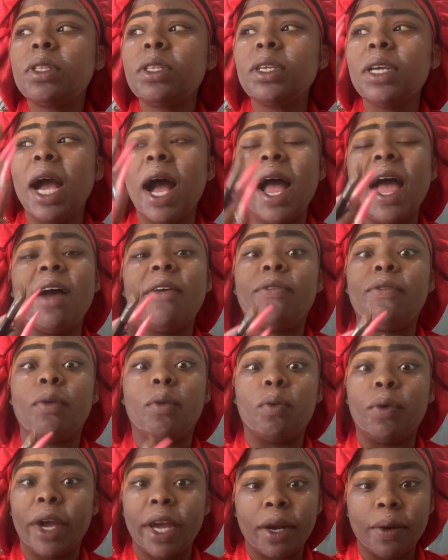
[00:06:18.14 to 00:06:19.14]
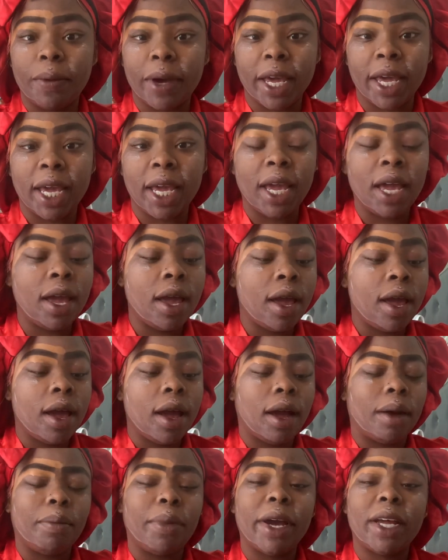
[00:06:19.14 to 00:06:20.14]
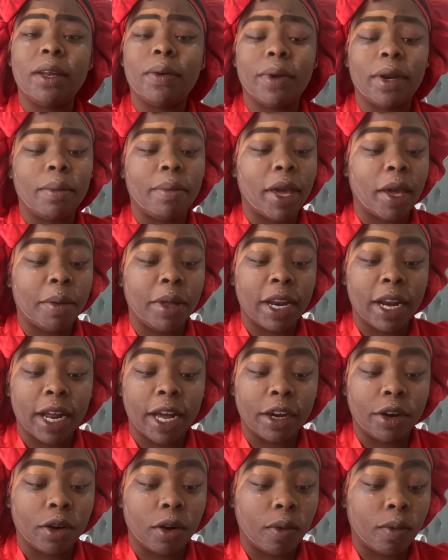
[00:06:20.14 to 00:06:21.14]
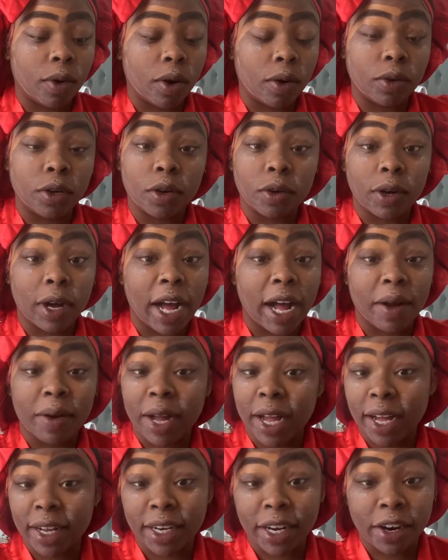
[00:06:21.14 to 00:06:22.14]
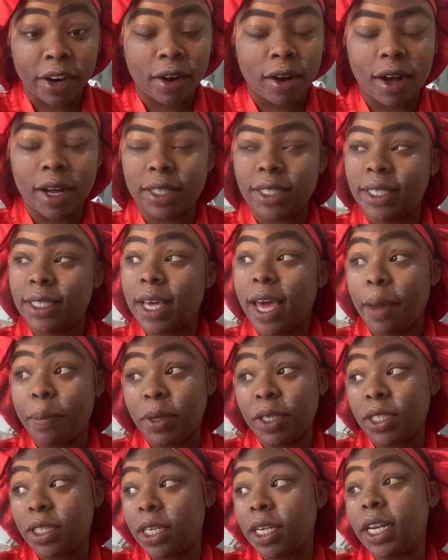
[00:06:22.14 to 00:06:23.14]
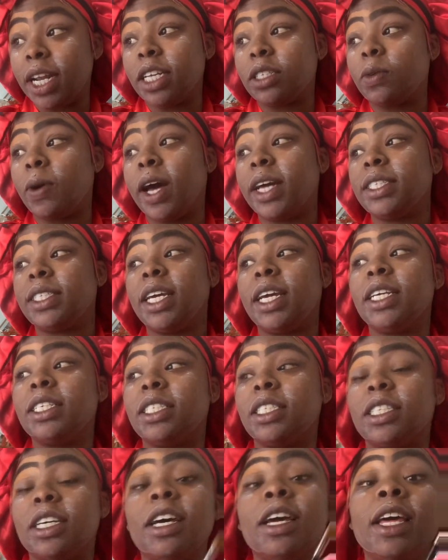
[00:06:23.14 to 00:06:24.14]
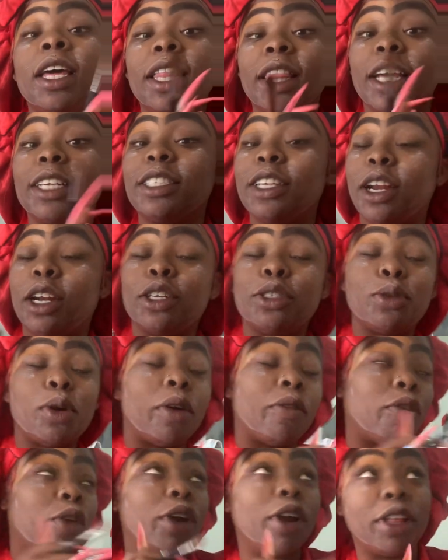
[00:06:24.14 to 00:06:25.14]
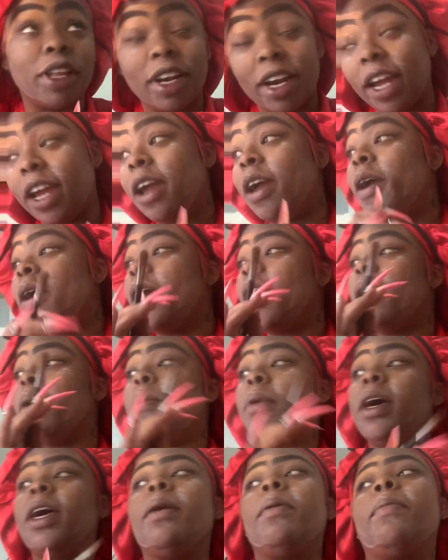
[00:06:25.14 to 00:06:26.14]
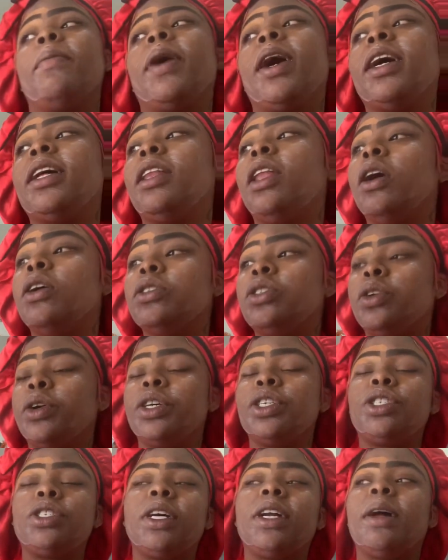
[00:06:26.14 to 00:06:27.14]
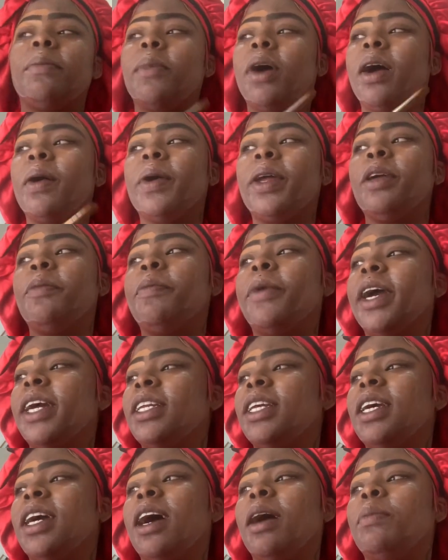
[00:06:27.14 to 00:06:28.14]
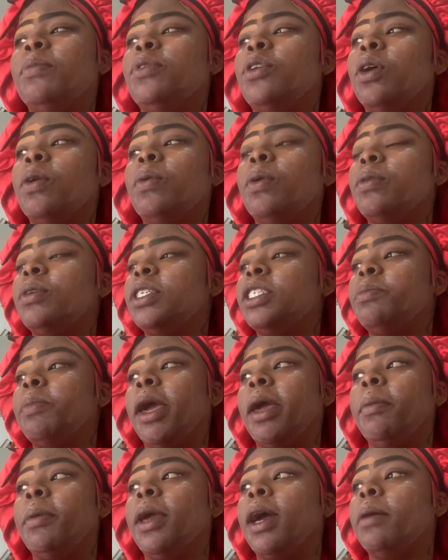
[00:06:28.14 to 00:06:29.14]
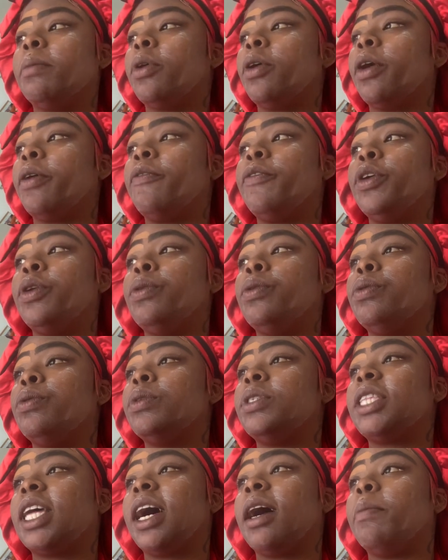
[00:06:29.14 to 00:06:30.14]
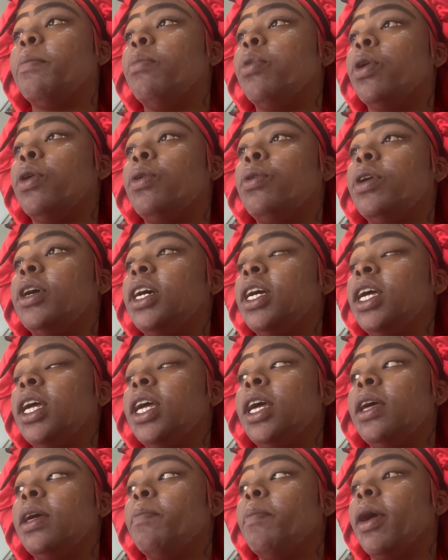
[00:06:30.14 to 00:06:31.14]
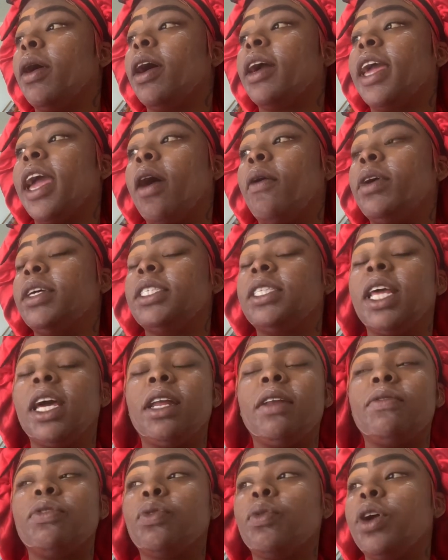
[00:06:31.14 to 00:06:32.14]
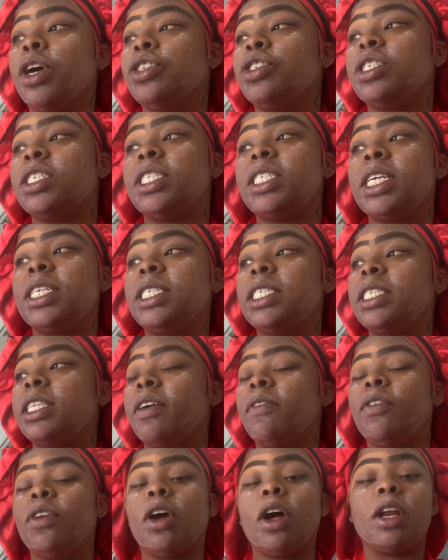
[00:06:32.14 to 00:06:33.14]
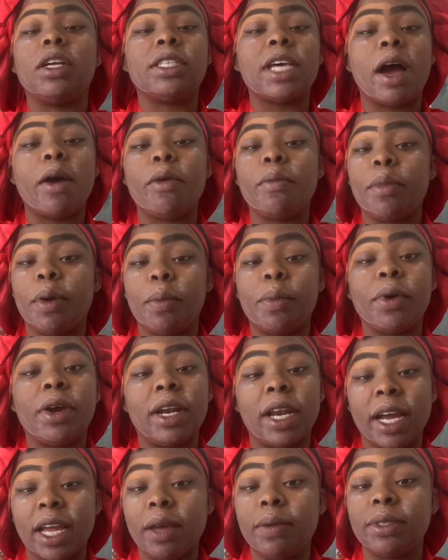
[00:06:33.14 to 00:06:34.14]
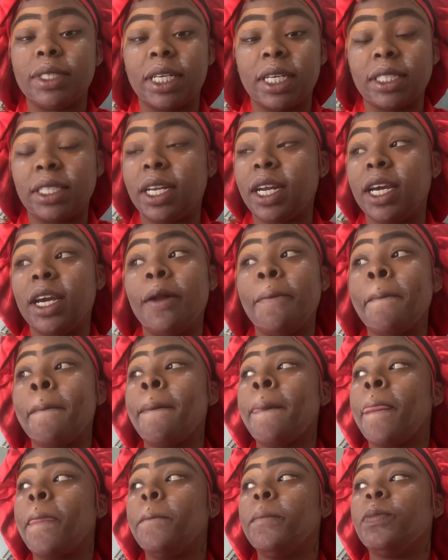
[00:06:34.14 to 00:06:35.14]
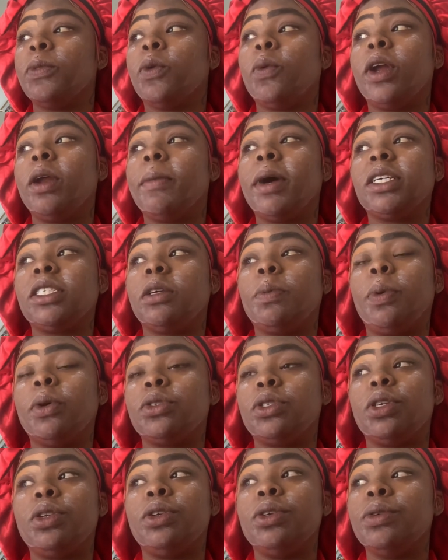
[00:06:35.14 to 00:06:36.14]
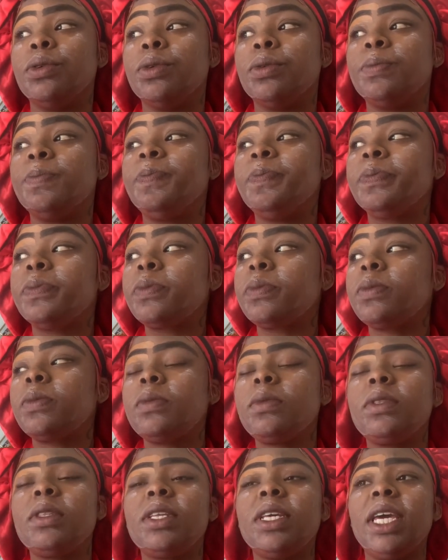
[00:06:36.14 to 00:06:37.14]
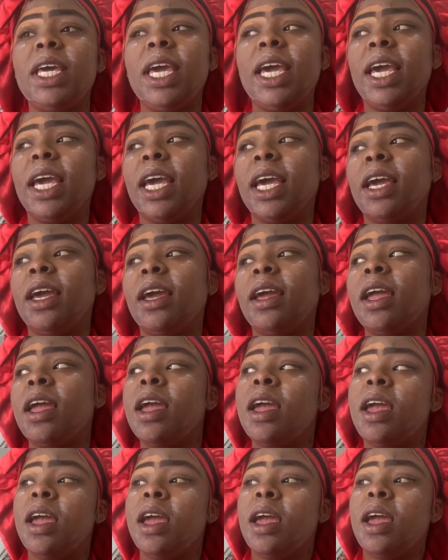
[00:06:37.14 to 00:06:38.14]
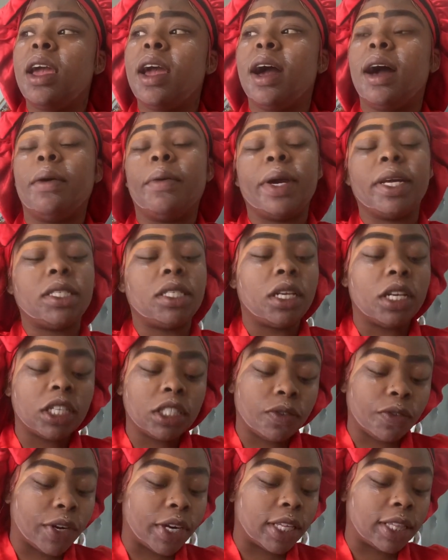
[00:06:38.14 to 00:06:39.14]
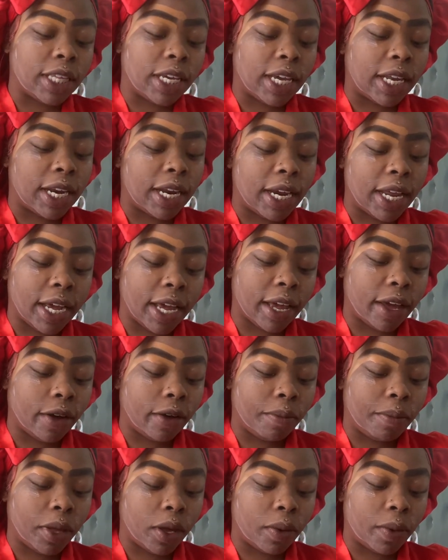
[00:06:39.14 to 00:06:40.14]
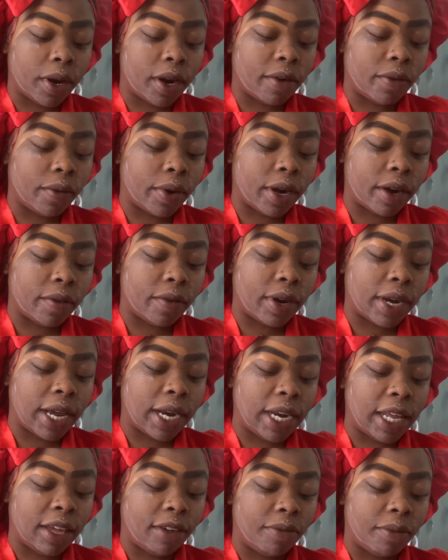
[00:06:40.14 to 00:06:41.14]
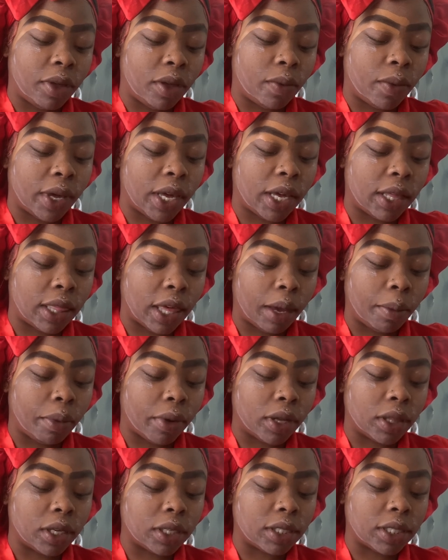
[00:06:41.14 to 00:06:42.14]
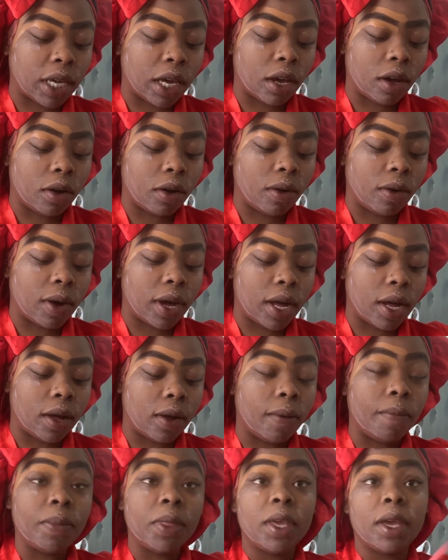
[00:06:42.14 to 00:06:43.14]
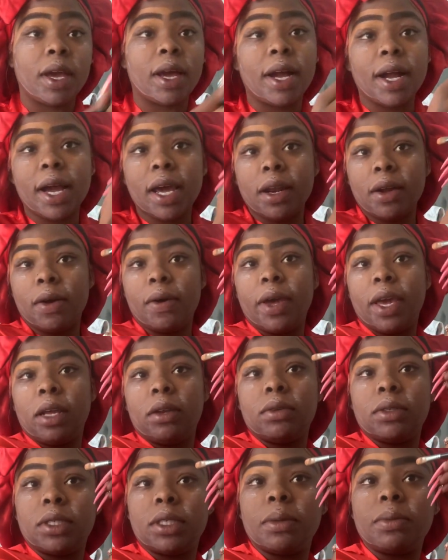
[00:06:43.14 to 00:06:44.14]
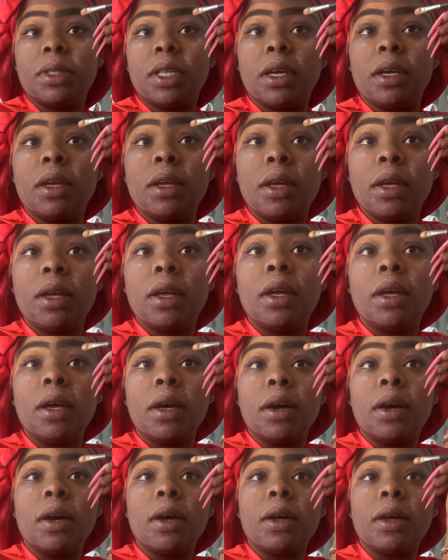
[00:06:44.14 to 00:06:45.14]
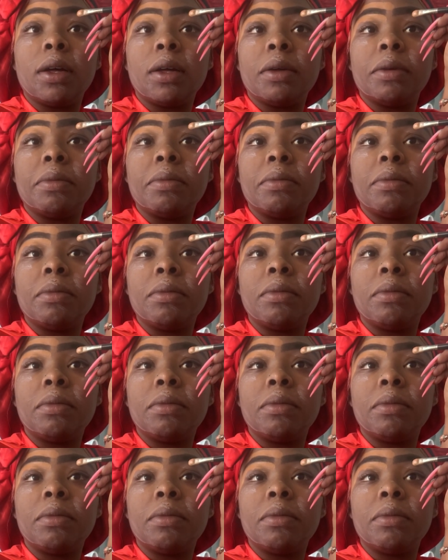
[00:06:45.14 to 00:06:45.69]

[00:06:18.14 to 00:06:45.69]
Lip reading: I have ran away, pregnant with a baby that I don't want, don't know how I got there, all type of shit. That's why I say that's another story for another day. But long story short, I'm already pregnant. I don't want this baby. I'm confused. I broke. My account is negative $367. I remember it like it was yesterday. What am I supposed to do? And I ran to this friend thinking that they could help me or whatever. They leave me with their brother saying, oh, well, I gotta go handle something. I'm